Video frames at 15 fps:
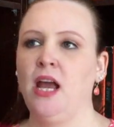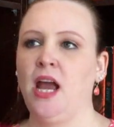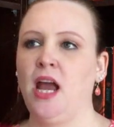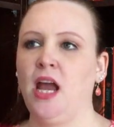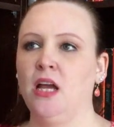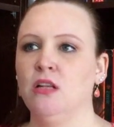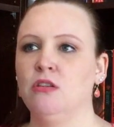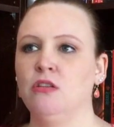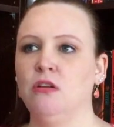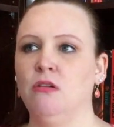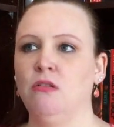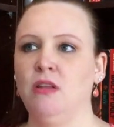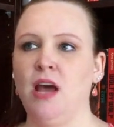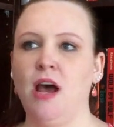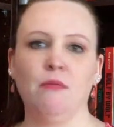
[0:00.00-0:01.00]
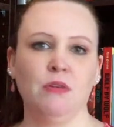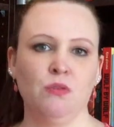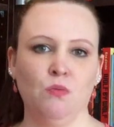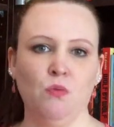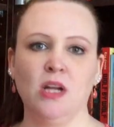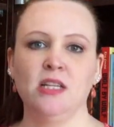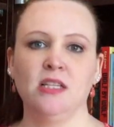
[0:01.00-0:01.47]
And so that was
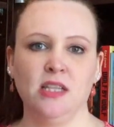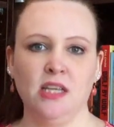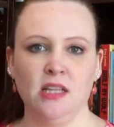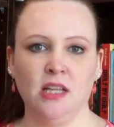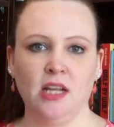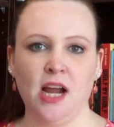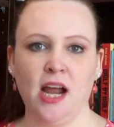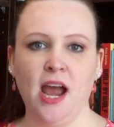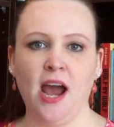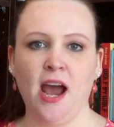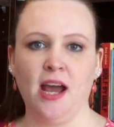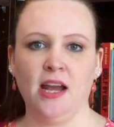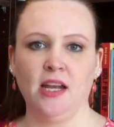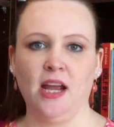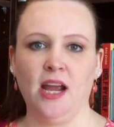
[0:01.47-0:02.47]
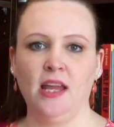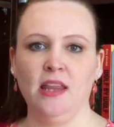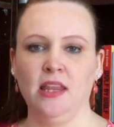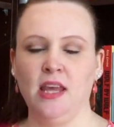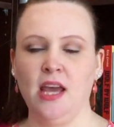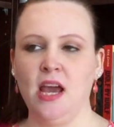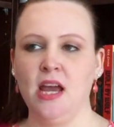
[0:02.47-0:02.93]
one scene that I had. And
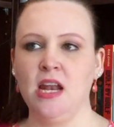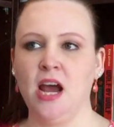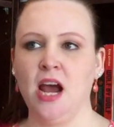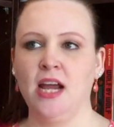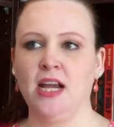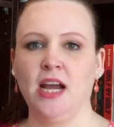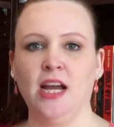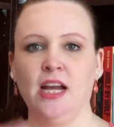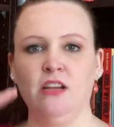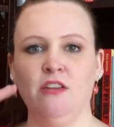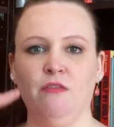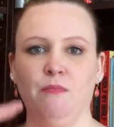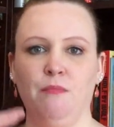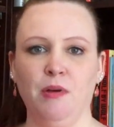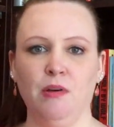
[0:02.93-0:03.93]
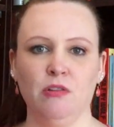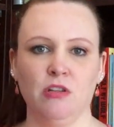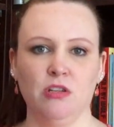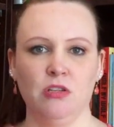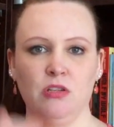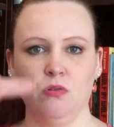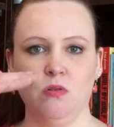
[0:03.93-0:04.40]
then I kind of built the
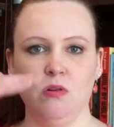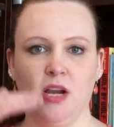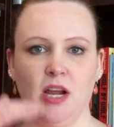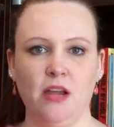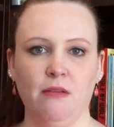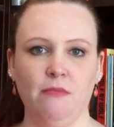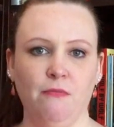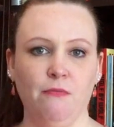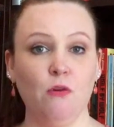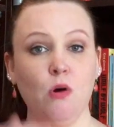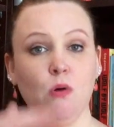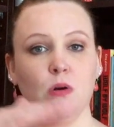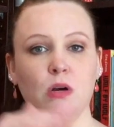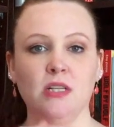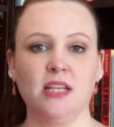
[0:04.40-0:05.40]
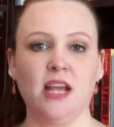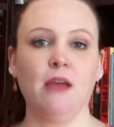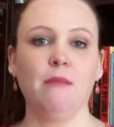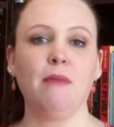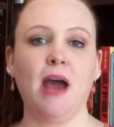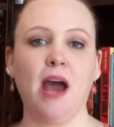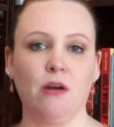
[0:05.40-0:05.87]
story forwards
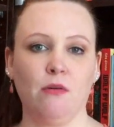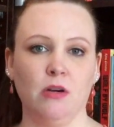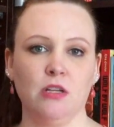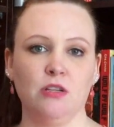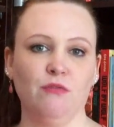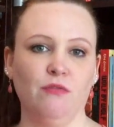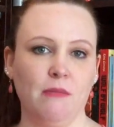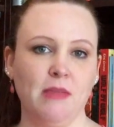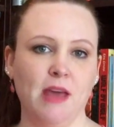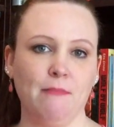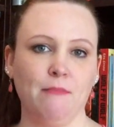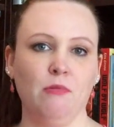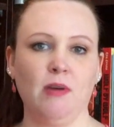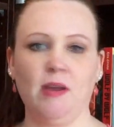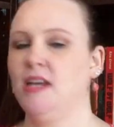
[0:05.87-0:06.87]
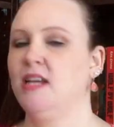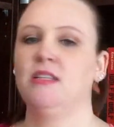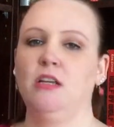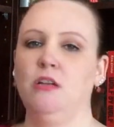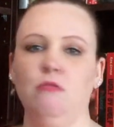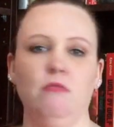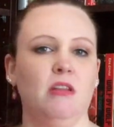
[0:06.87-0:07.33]
and backwards from that point because I
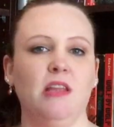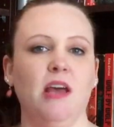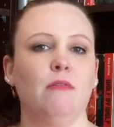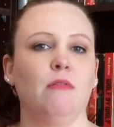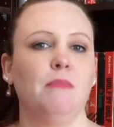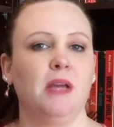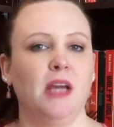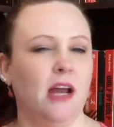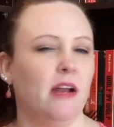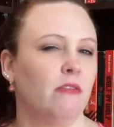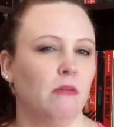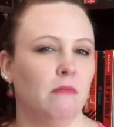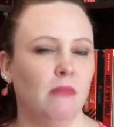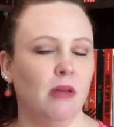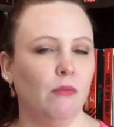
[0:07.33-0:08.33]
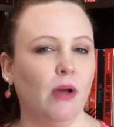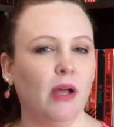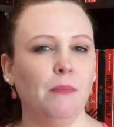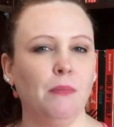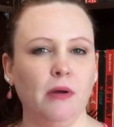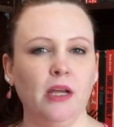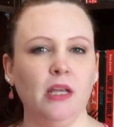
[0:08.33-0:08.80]
knew that that would be kind of the midway
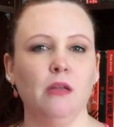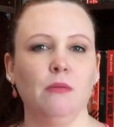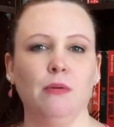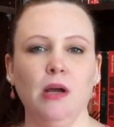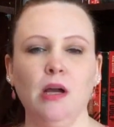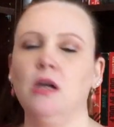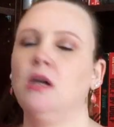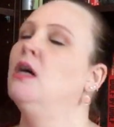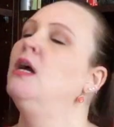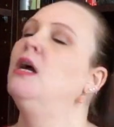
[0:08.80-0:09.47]
point in the book.